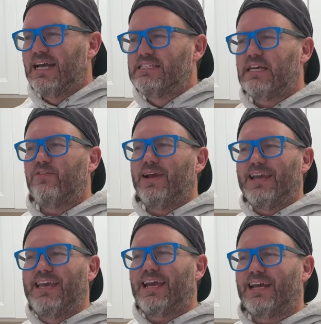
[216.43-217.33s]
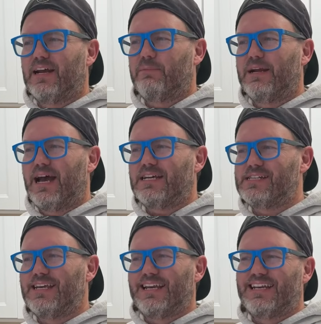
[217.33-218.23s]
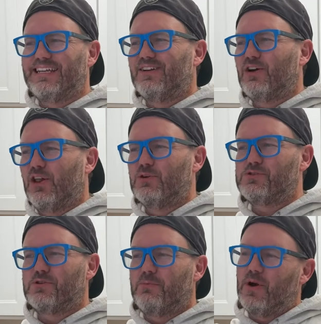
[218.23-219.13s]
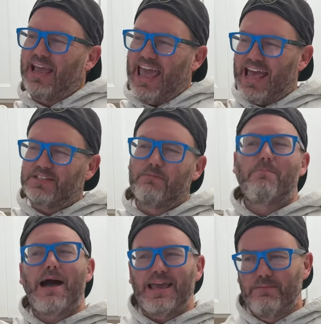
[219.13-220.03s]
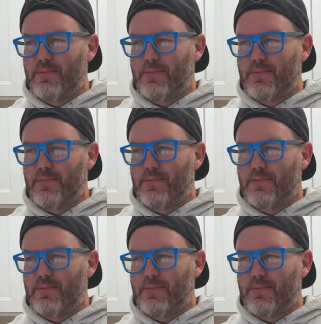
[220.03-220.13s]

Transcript: and see if we can kick it up a notch and get it a little closer to what Katz might